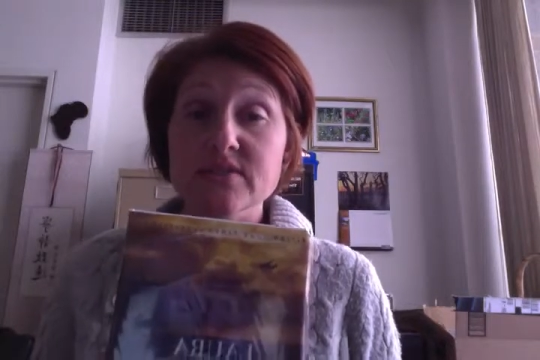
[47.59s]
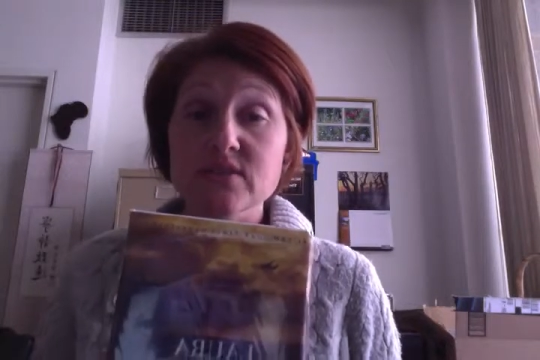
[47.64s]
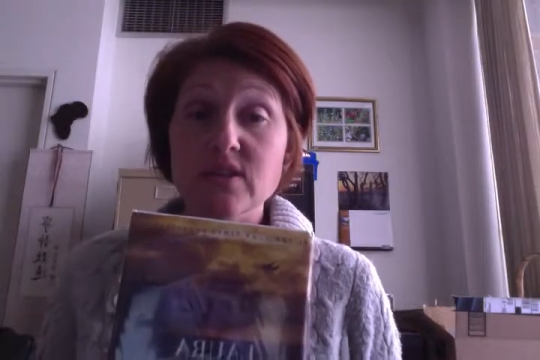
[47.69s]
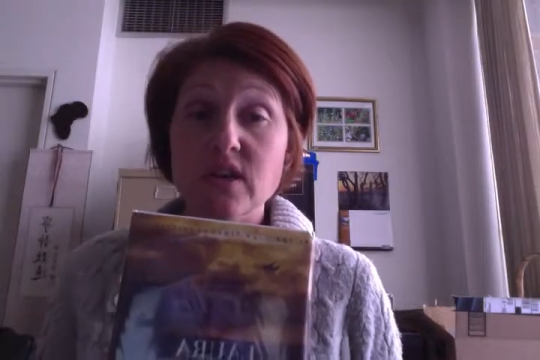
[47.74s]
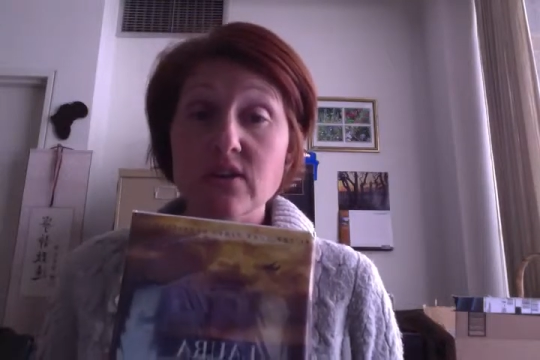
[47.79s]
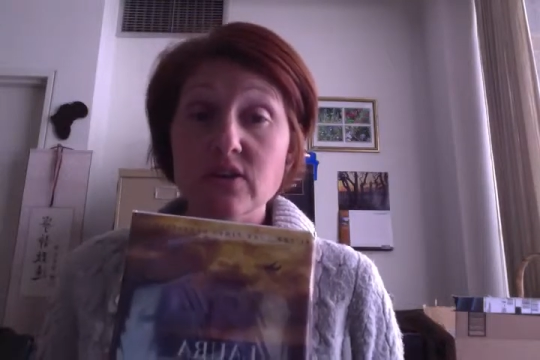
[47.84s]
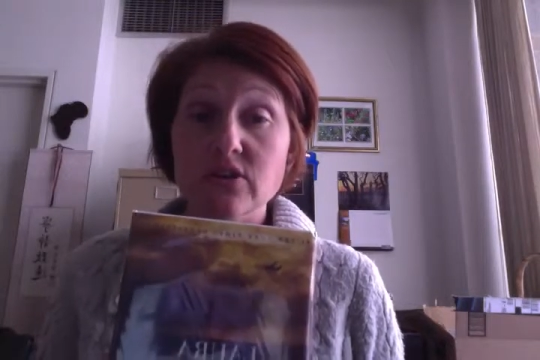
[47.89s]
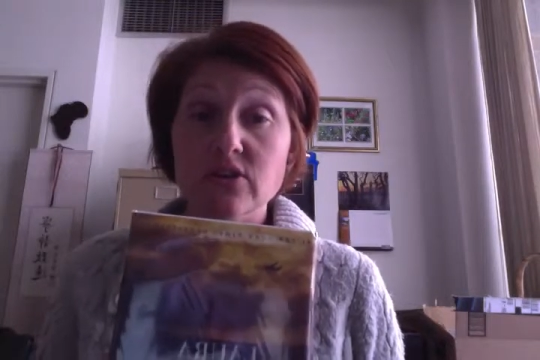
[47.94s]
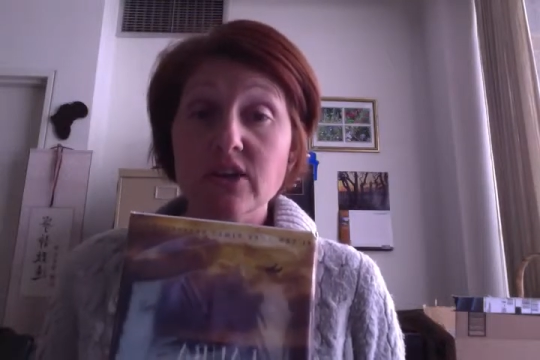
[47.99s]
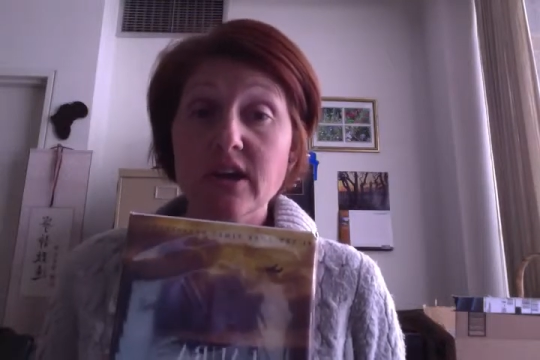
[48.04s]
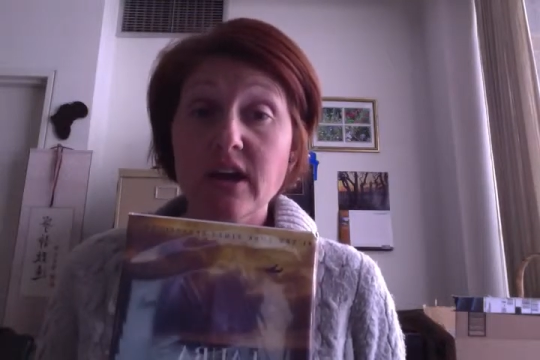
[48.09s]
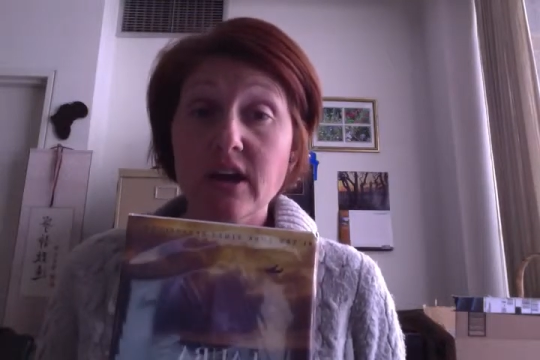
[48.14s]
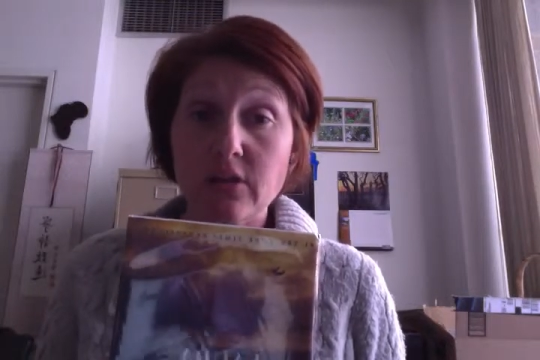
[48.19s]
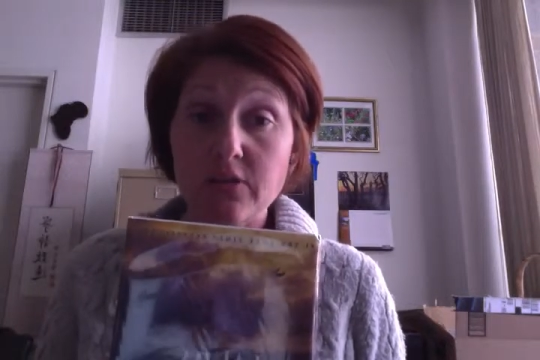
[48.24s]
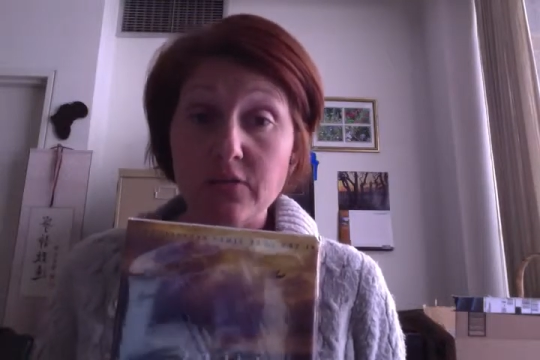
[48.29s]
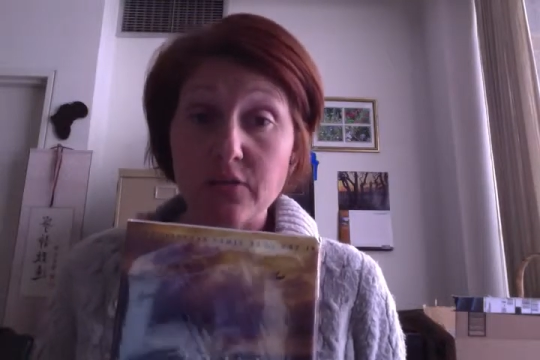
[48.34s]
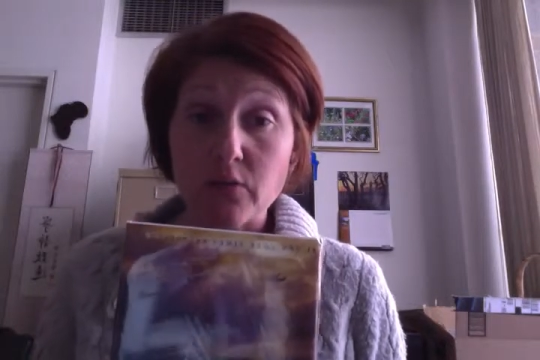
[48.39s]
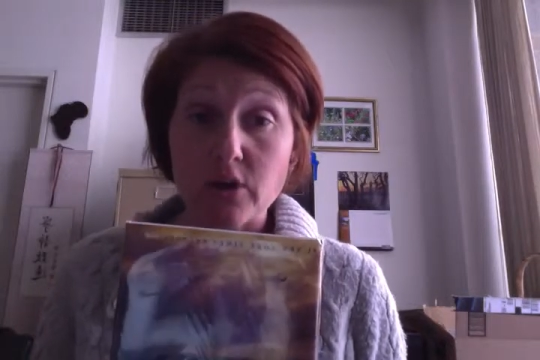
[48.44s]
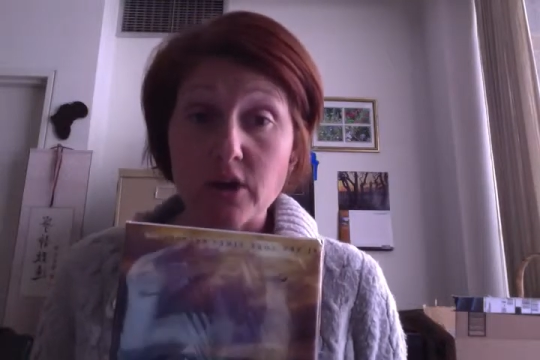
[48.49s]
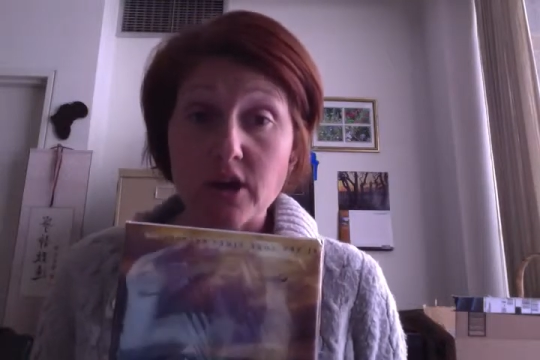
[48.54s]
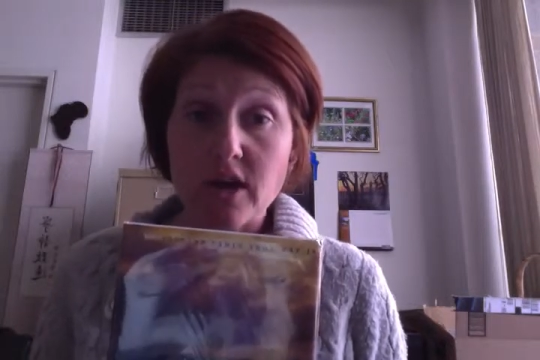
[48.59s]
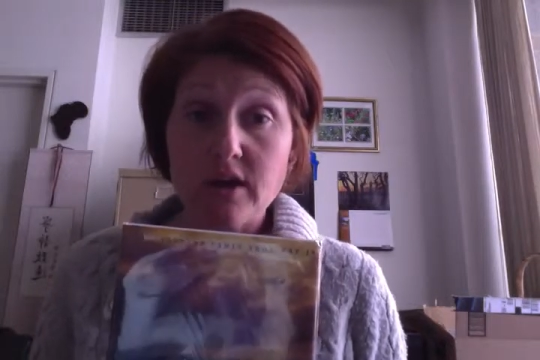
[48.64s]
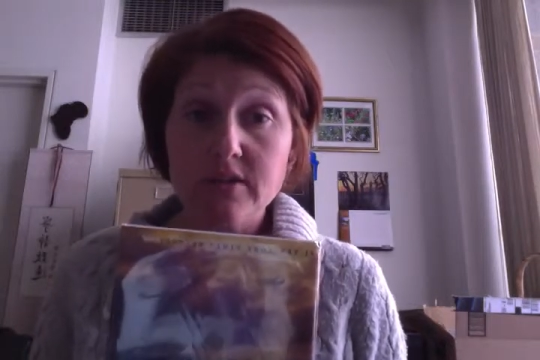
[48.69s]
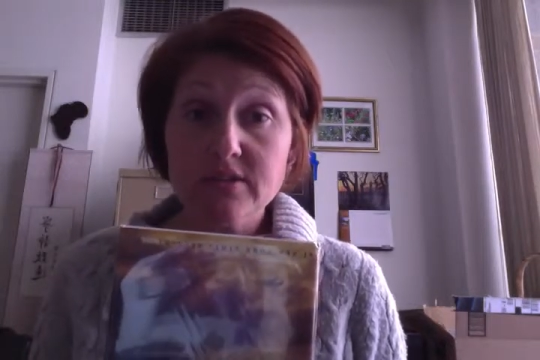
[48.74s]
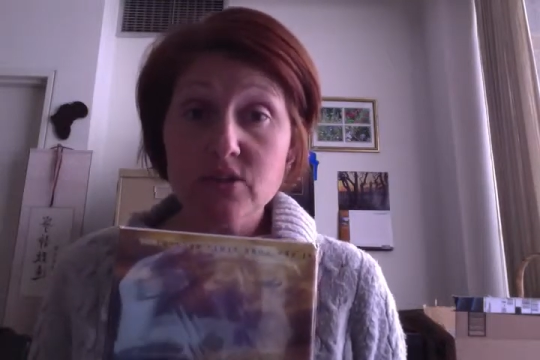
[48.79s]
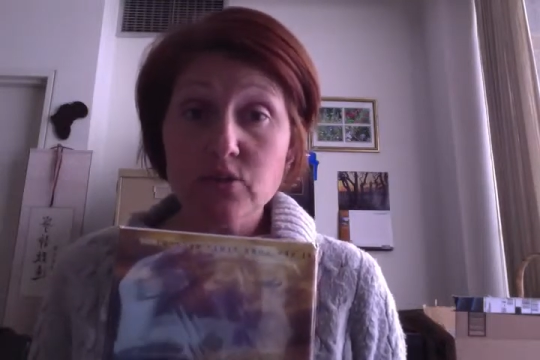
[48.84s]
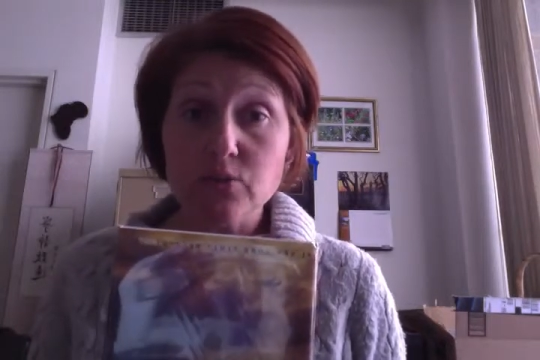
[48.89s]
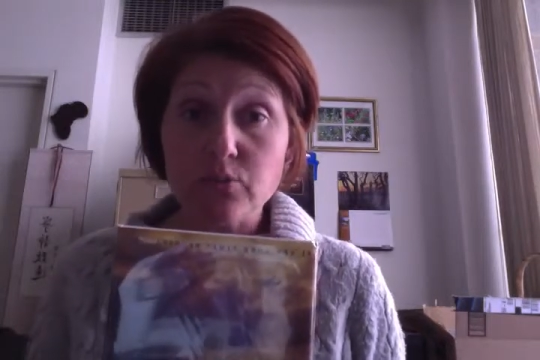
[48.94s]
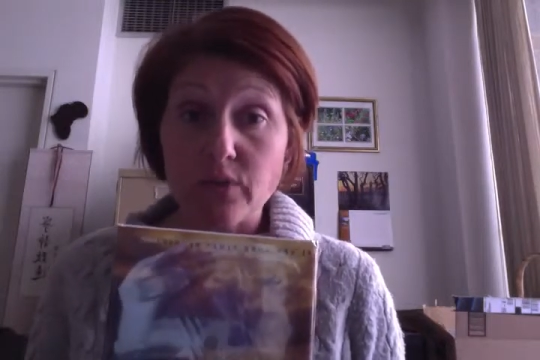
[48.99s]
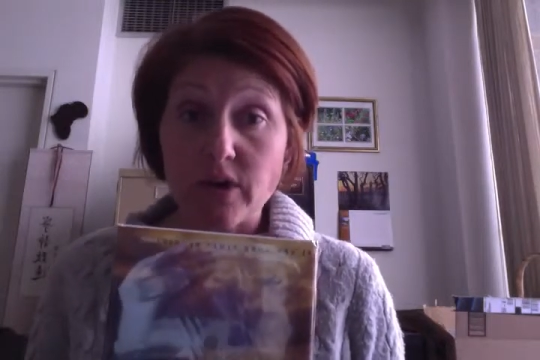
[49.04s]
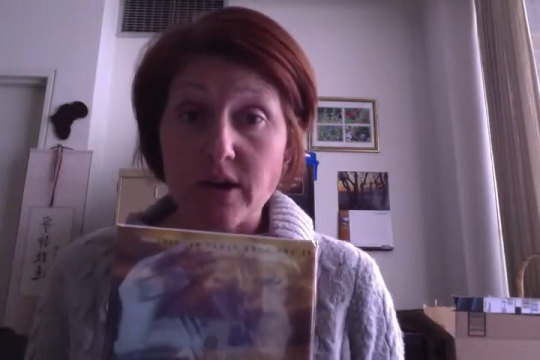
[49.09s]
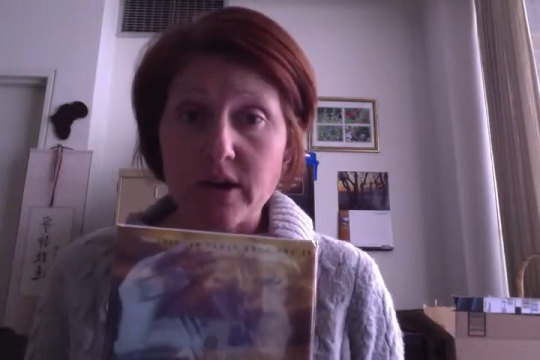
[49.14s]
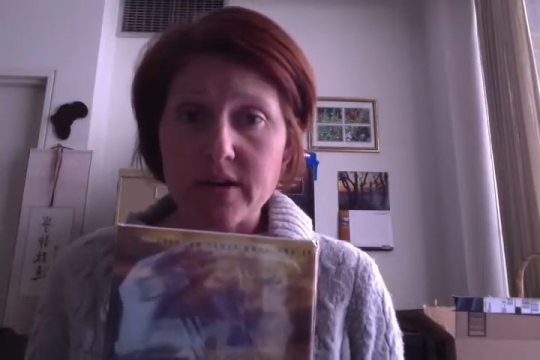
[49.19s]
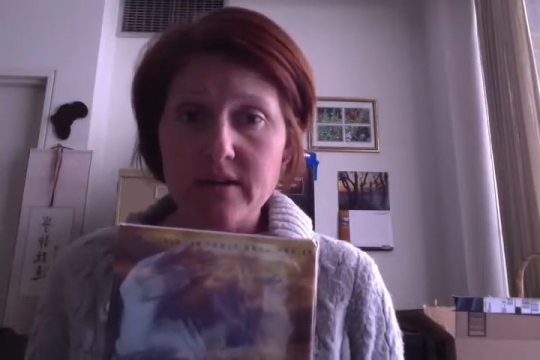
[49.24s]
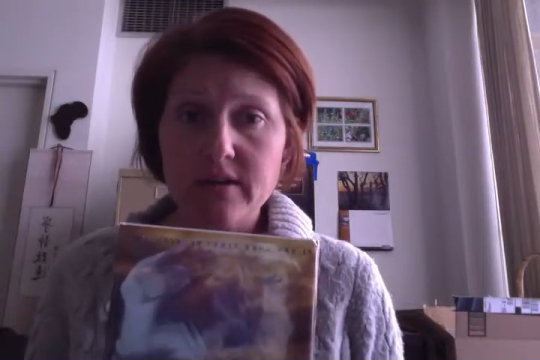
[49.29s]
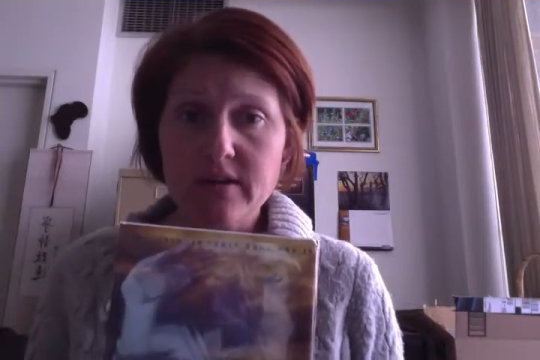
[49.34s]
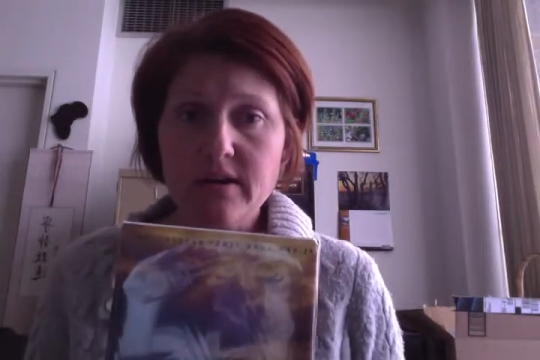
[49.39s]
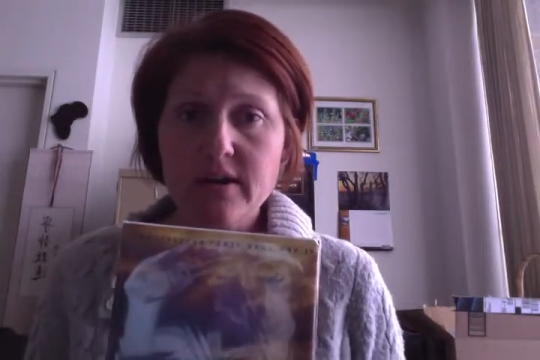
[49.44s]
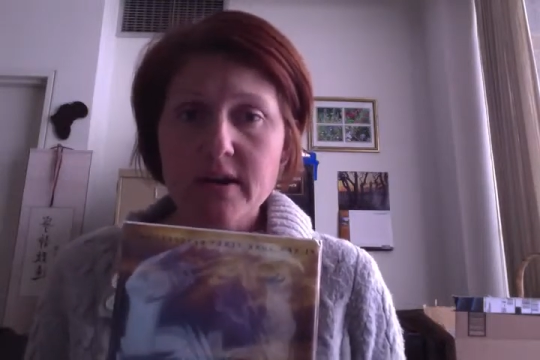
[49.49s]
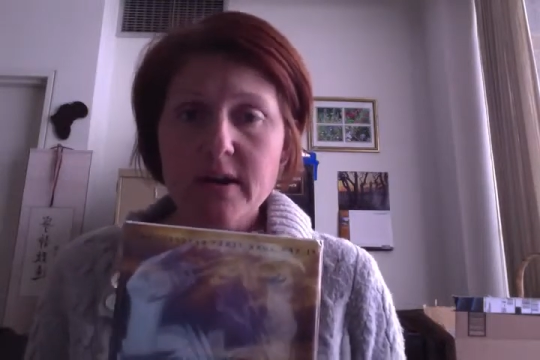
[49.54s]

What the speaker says: Southern California to run.